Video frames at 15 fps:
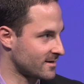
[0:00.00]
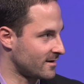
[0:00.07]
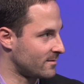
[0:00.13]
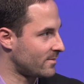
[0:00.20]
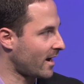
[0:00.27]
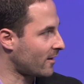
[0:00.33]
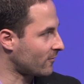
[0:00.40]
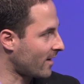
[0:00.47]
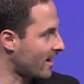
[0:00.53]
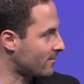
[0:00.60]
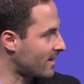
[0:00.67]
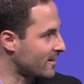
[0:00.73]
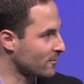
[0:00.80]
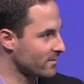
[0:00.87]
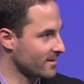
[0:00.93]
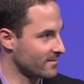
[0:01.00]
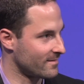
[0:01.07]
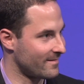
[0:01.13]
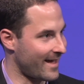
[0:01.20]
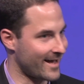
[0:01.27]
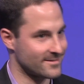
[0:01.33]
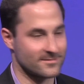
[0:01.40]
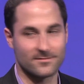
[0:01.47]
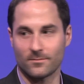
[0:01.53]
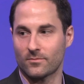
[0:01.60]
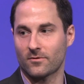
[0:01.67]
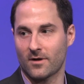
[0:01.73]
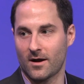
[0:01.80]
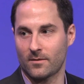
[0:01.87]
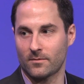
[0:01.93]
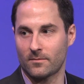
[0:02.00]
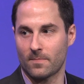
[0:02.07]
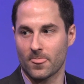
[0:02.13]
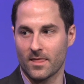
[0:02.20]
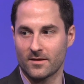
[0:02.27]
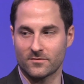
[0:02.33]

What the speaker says: get a bad rap. I don't think that's the problem.